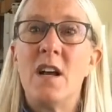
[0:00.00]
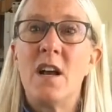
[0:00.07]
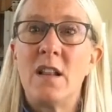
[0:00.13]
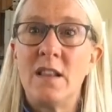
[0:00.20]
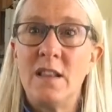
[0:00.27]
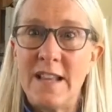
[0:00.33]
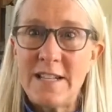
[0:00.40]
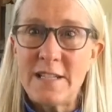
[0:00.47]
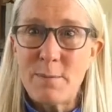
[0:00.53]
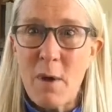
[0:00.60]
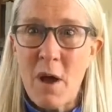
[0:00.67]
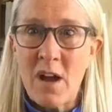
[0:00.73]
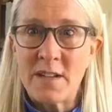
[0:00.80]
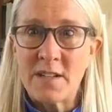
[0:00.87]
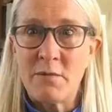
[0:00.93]
Let's
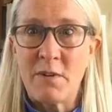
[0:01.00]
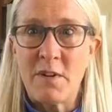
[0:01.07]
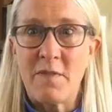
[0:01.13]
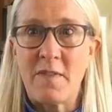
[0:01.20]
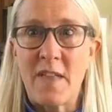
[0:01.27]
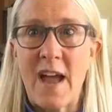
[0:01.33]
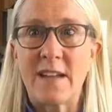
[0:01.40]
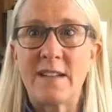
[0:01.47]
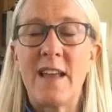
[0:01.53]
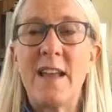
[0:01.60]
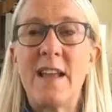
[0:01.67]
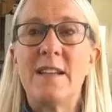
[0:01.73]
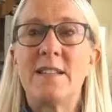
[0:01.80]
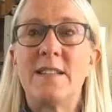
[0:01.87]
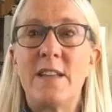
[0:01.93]
pause and reflect.
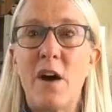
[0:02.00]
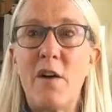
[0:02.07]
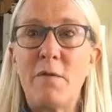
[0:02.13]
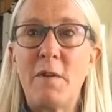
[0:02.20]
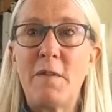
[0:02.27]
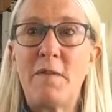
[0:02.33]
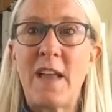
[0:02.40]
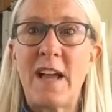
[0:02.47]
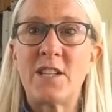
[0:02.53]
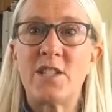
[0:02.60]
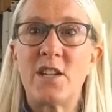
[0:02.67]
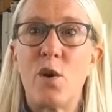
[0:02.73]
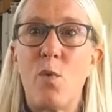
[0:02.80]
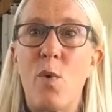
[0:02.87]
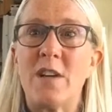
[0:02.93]

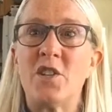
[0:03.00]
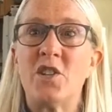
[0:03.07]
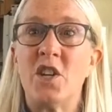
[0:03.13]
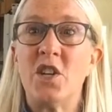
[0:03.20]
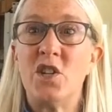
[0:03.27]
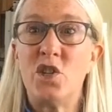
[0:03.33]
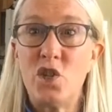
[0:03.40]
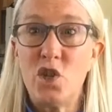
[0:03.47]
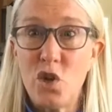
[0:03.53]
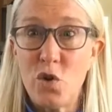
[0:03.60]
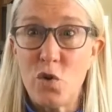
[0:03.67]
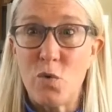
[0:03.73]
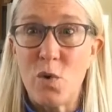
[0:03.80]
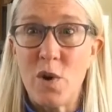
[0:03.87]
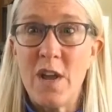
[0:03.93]
Self-reflection question
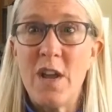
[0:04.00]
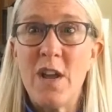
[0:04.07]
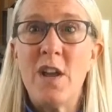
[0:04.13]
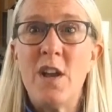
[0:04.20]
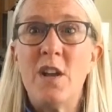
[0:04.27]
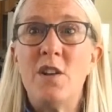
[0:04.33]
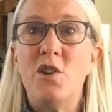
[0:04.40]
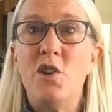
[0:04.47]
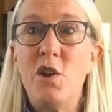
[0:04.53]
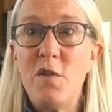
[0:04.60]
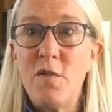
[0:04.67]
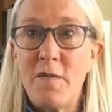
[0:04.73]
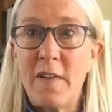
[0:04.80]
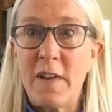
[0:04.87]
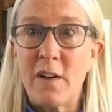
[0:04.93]
2. Do you
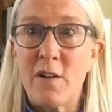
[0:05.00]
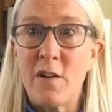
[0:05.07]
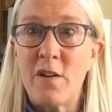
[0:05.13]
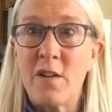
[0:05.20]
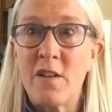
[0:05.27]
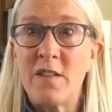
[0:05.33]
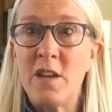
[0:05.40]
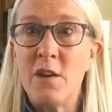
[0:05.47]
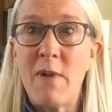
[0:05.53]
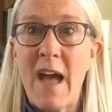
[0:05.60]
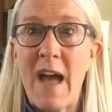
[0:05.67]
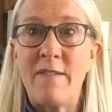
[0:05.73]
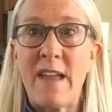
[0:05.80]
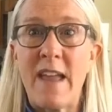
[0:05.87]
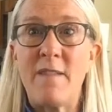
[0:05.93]
feel you
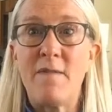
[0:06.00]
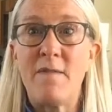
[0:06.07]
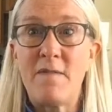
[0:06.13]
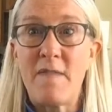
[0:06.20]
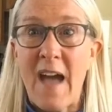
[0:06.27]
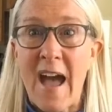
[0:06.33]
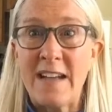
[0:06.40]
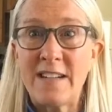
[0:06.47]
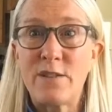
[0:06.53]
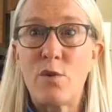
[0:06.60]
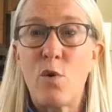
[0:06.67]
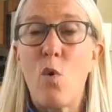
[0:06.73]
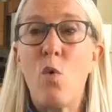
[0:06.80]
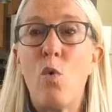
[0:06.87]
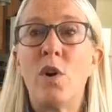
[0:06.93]
have a fast
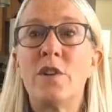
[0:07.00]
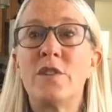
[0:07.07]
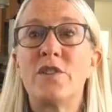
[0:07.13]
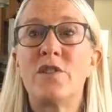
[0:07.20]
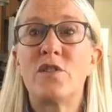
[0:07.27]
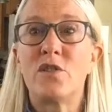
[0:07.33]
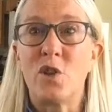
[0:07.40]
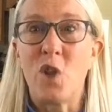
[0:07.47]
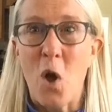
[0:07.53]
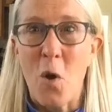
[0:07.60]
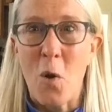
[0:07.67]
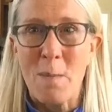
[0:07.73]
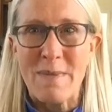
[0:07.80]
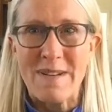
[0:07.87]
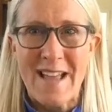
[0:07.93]
or
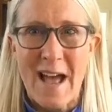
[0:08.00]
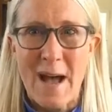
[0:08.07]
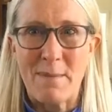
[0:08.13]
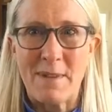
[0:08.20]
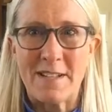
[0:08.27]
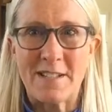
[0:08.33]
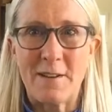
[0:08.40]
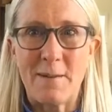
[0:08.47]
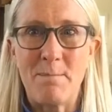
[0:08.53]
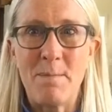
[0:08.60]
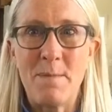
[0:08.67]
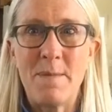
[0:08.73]
slow metabolism?